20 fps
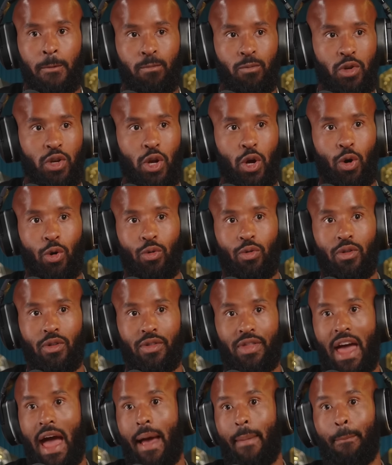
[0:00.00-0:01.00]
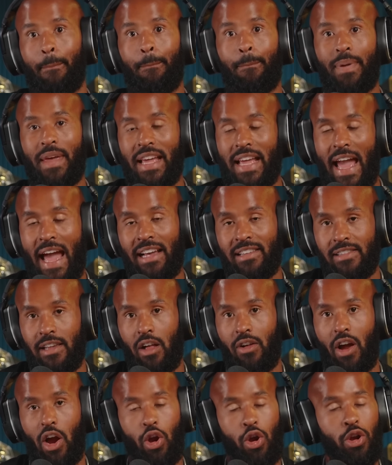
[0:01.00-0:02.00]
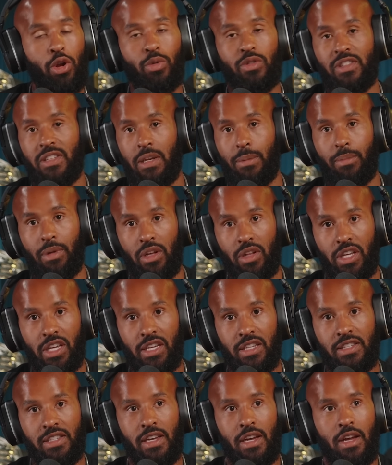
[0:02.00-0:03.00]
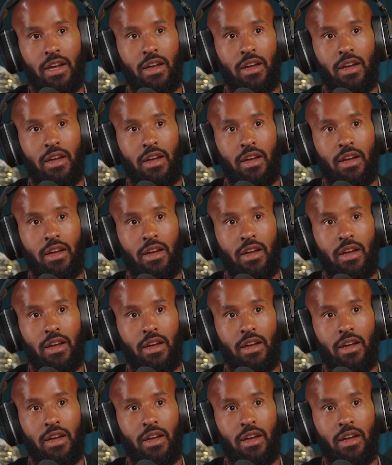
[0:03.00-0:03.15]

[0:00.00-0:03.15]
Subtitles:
you know, that big-ass salary. I heard it was in the millions.